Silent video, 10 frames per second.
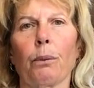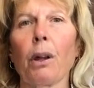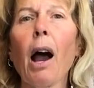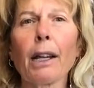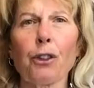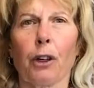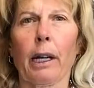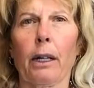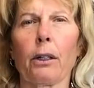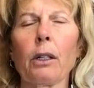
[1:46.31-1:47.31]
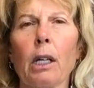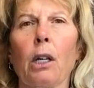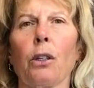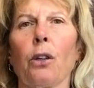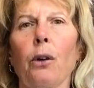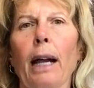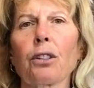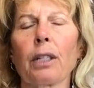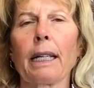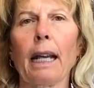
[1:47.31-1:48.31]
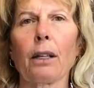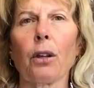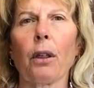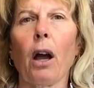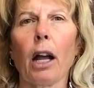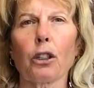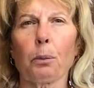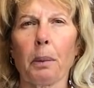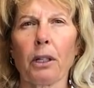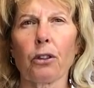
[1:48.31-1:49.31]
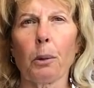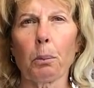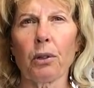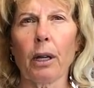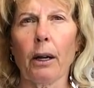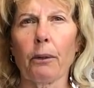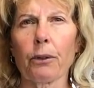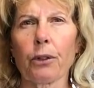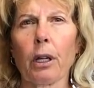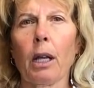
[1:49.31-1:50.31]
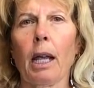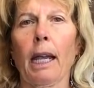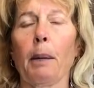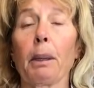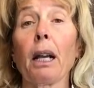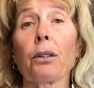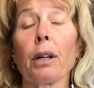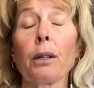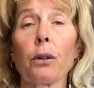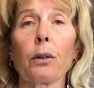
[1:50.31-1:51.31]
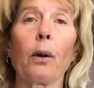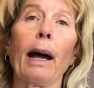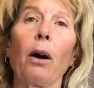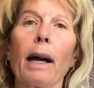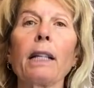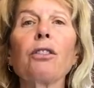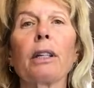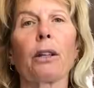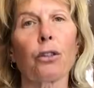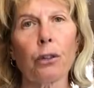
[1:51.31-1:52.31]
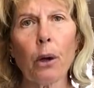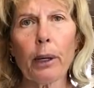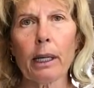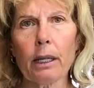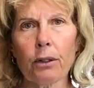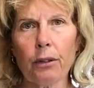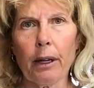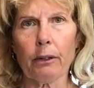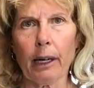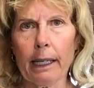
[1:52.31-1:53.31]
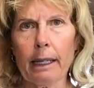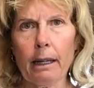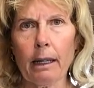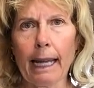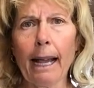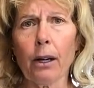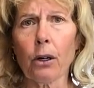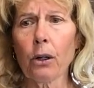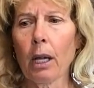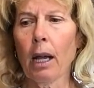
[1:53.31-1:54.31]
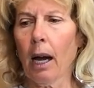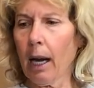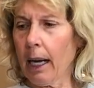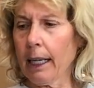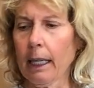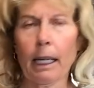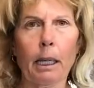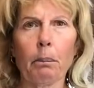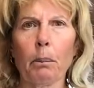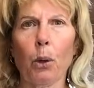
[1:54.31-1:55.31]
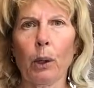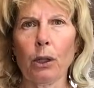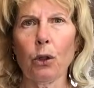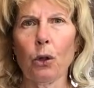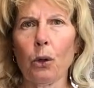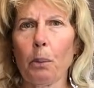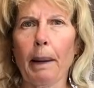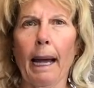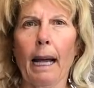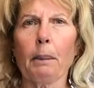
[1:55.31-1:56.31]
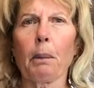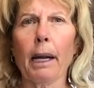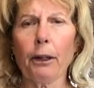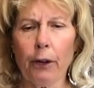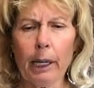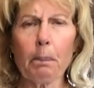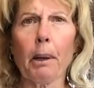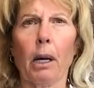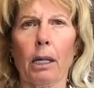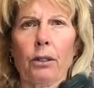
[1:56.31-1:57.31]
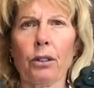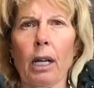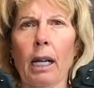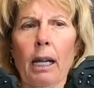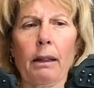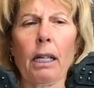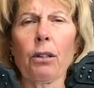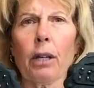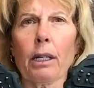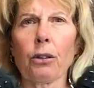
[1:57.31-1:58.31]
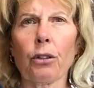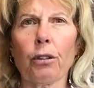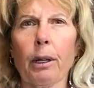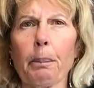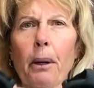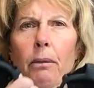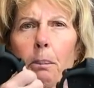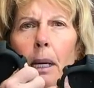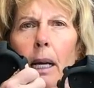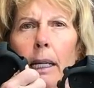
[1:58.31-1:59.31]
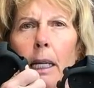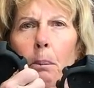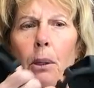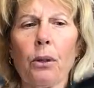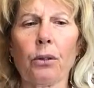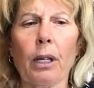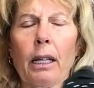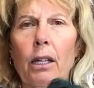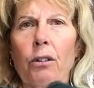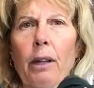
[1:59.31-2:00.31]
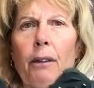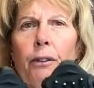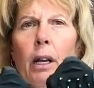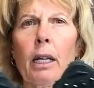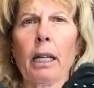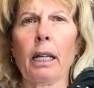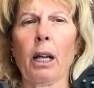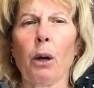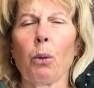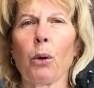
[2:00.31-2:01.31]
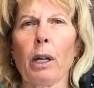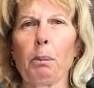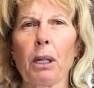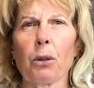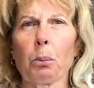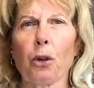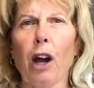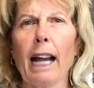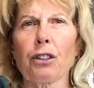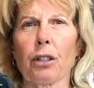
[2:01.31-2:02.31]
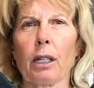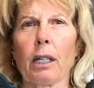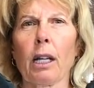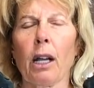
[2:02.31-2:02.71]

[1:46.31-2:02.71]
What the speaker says: non-trail to actually get to the hot springs themselves. And because I don't know how icy and snowy it is there right now, I am going to pack my crampons. And these I can just slip over my hiking boots, and this definitely will give me some traction